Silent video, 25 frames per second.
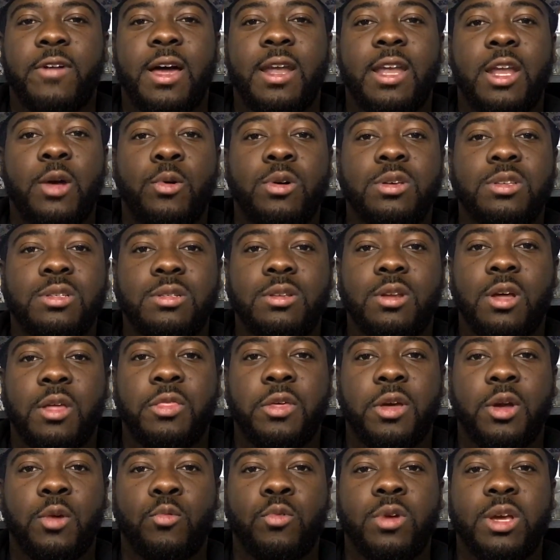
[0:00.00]
and there was
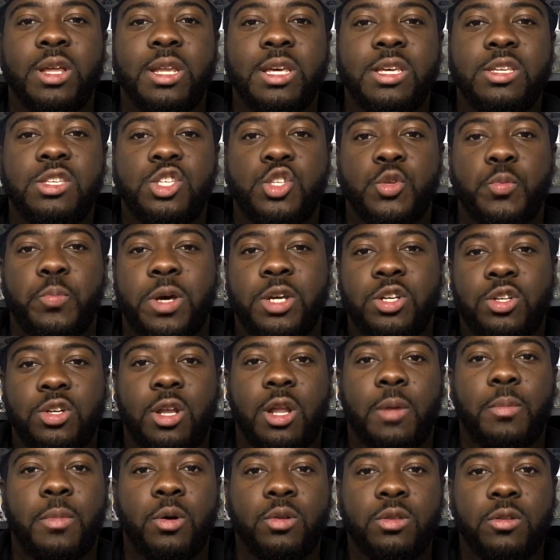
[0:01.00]
nothing really special
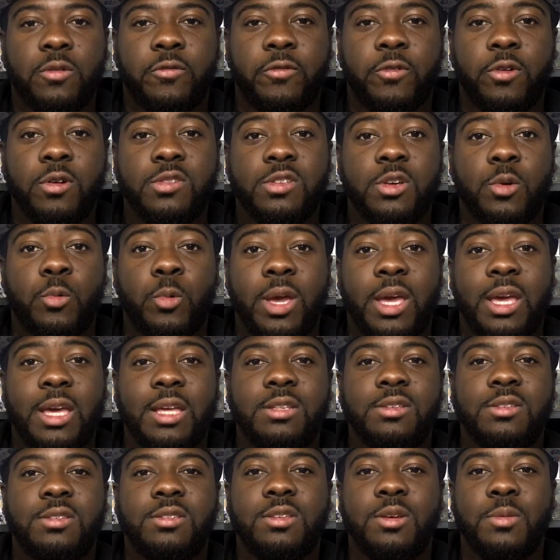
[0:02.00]
about The Force
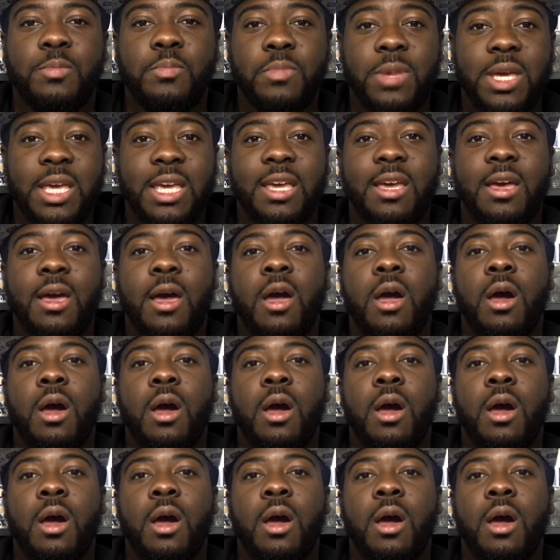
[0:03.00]
Awakens to me.